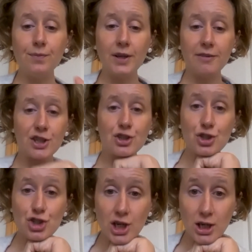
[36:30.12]
If I
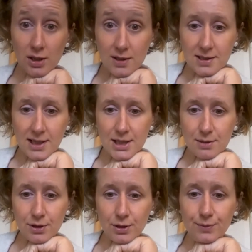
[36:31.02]
just share the slides
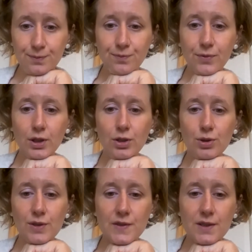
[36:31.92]
with you, you
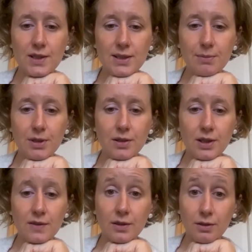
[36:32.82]
can see some of the
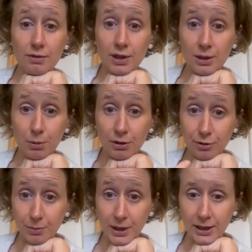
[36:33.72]
things that are available
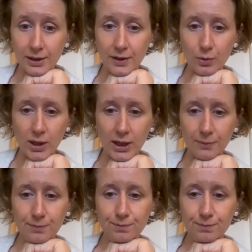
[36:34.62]
for men as well